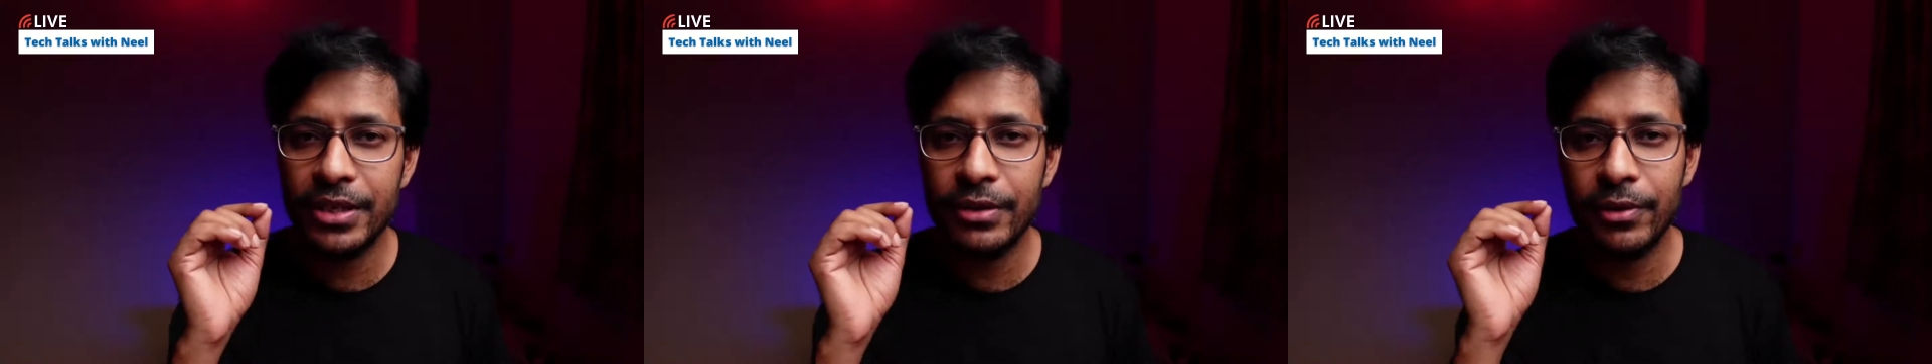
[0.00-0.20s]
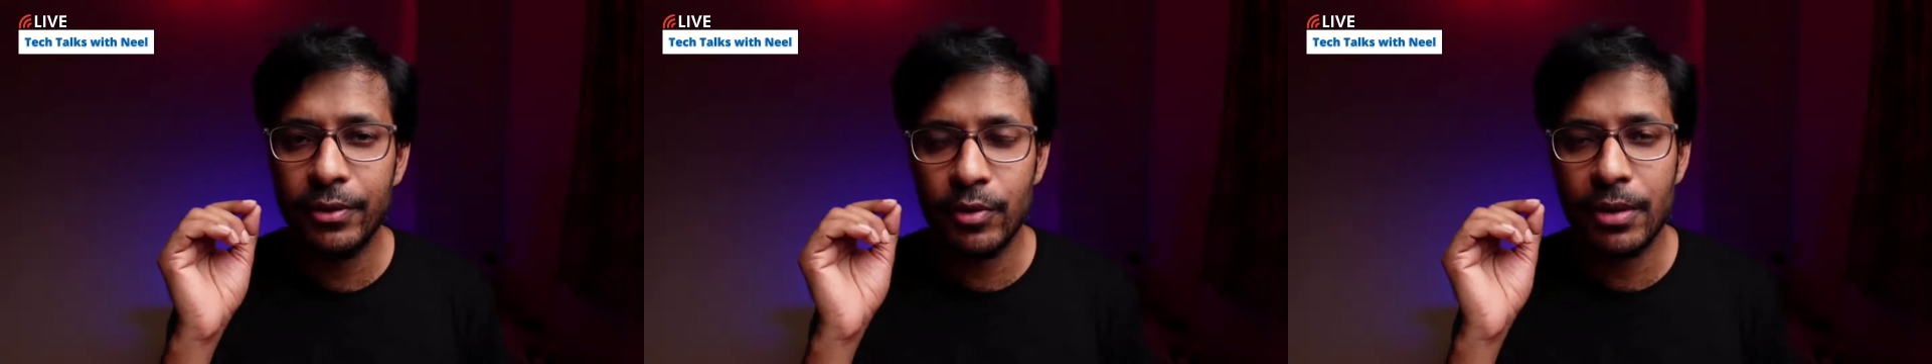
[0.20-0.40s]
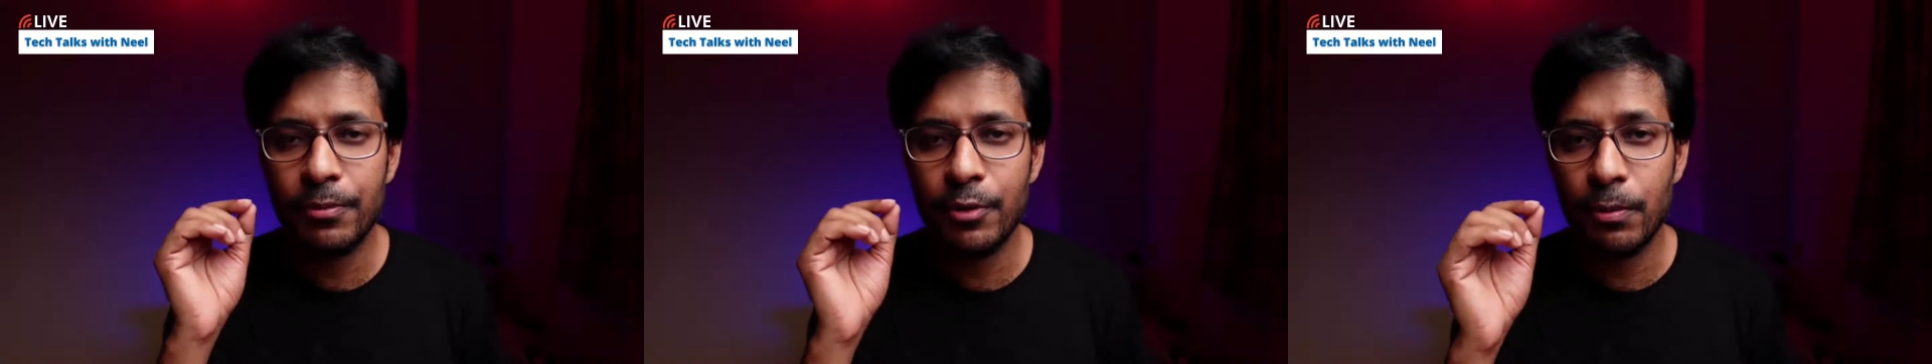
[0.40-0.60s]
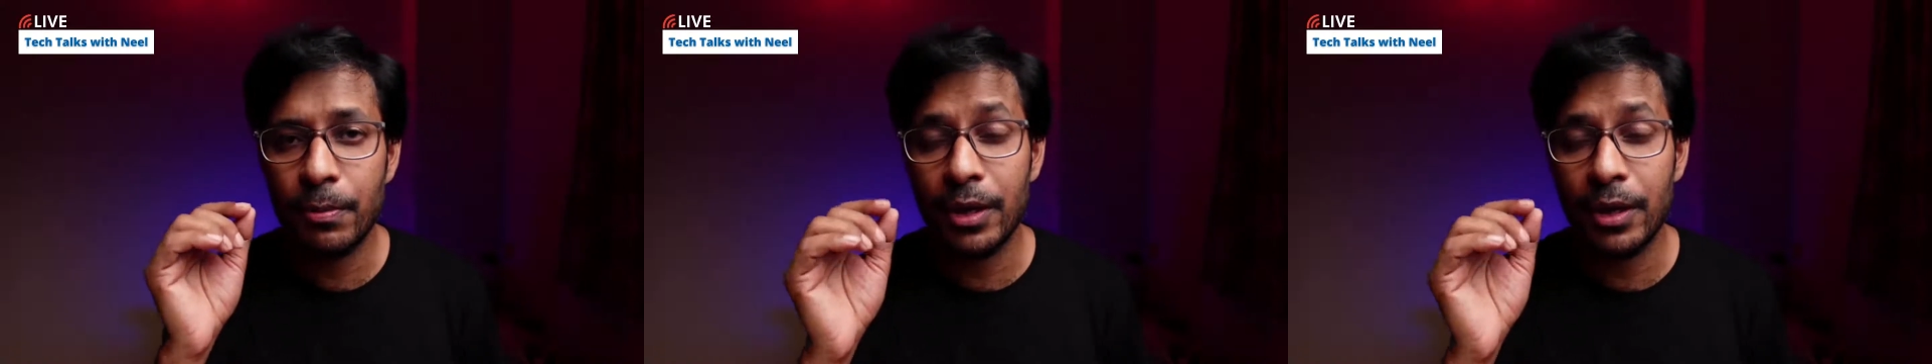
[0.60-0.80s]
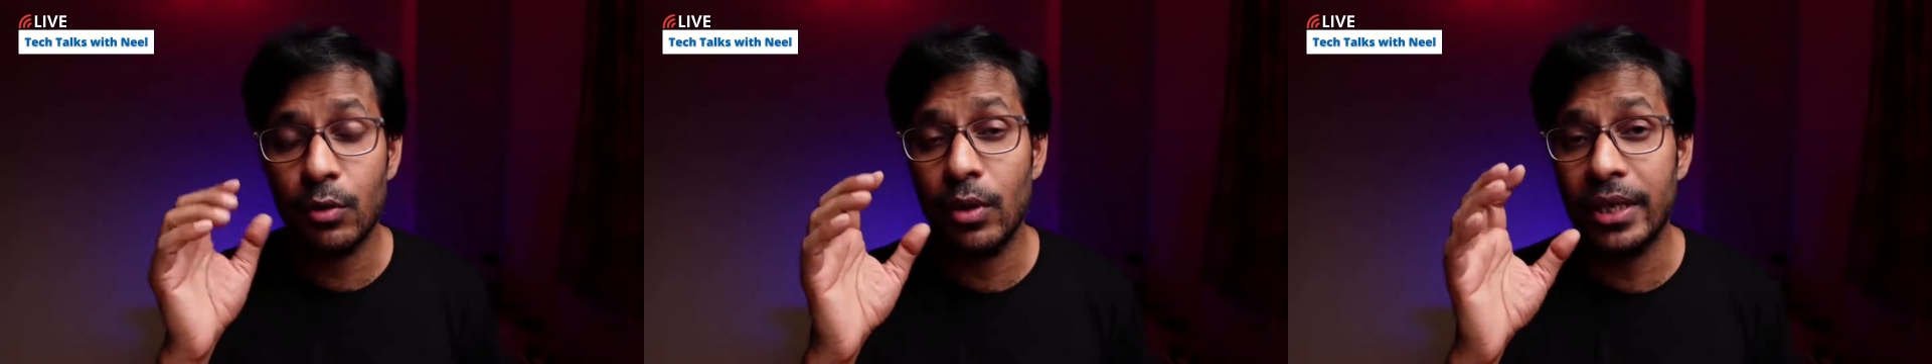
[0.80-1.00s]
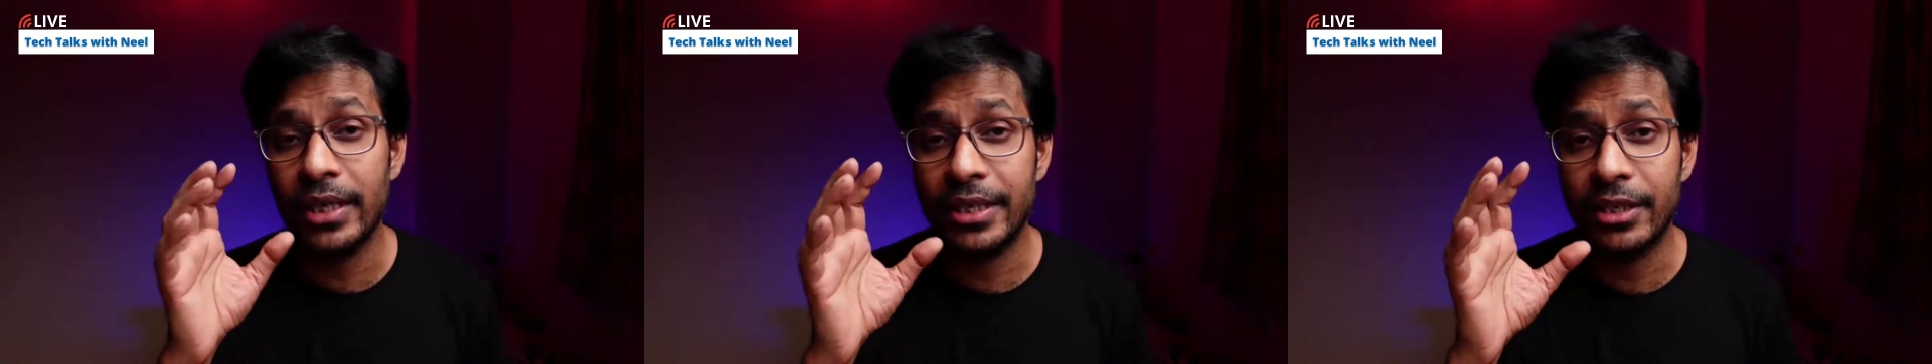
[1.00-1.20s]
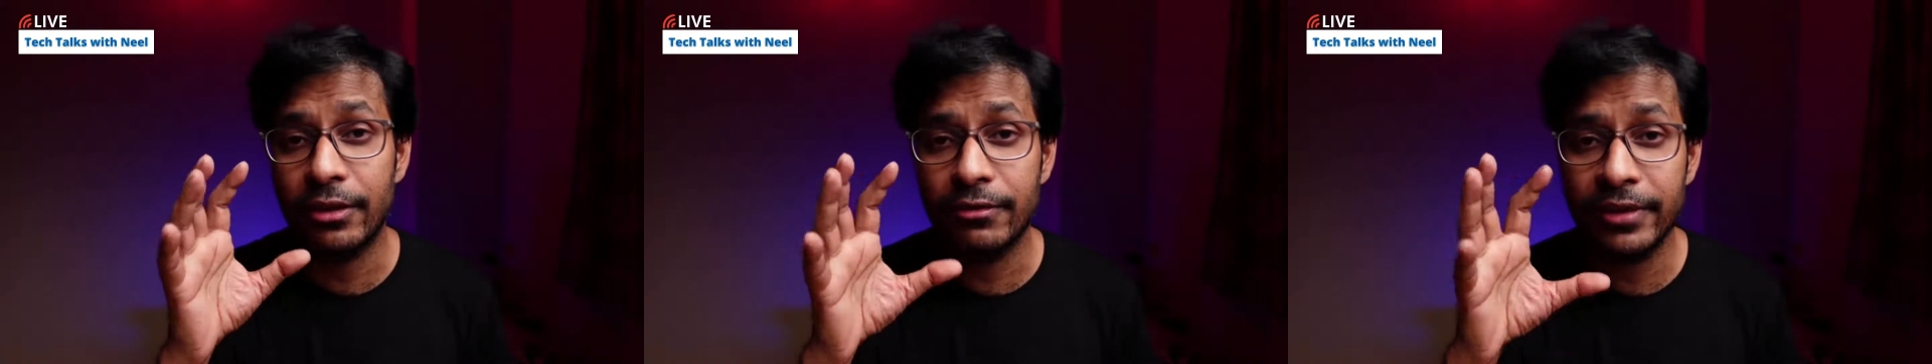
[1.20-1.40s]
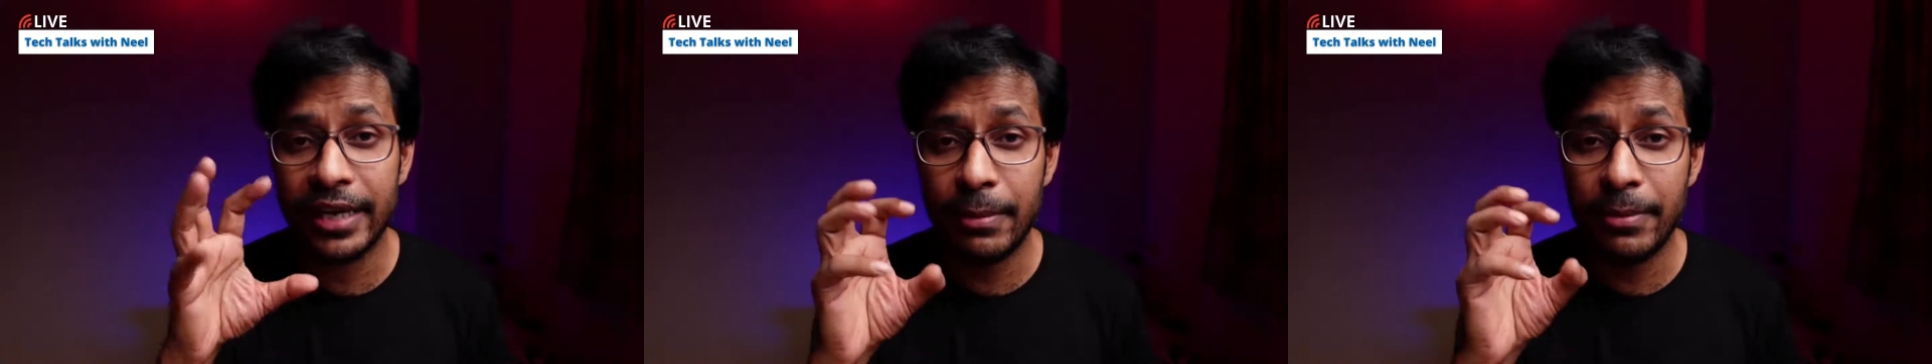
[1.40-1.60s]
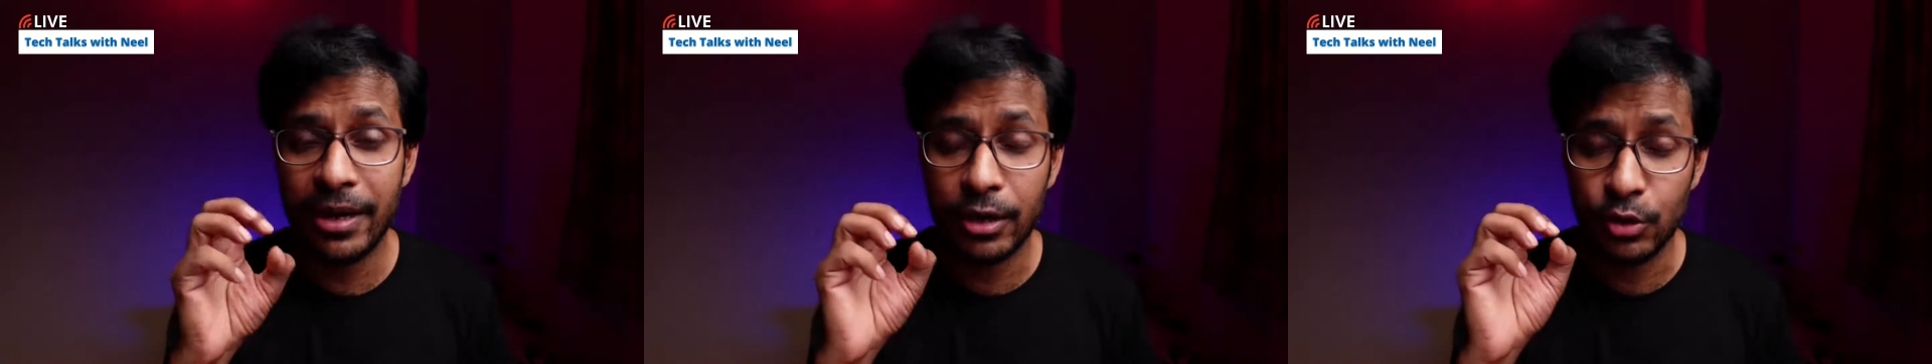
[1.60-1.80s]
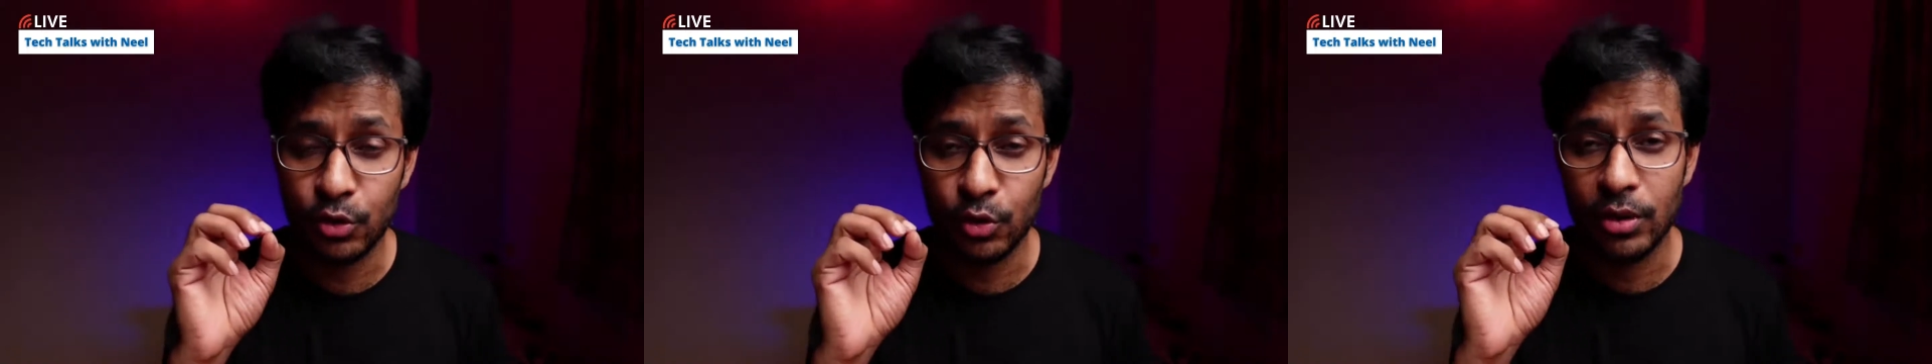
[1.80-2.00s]
you require proper quality of camera
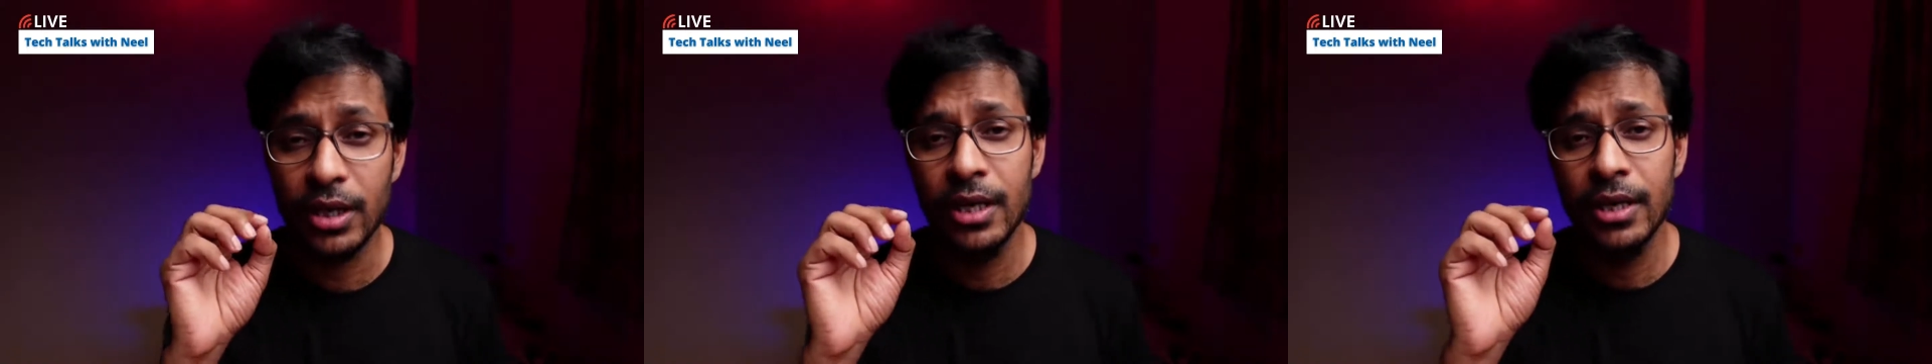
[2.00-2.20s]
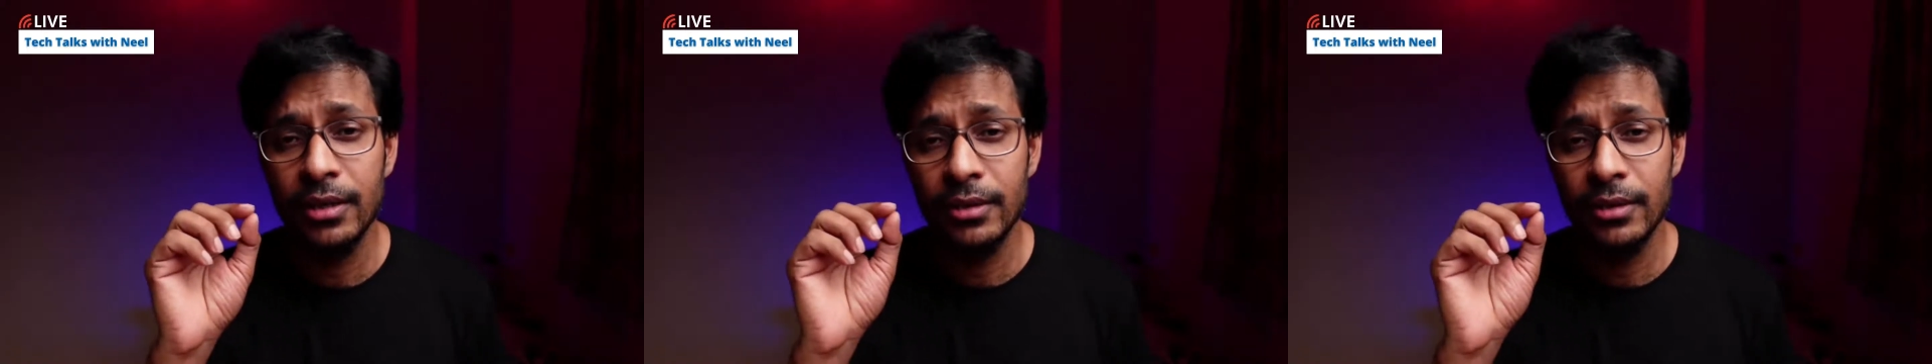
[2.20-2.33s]
control.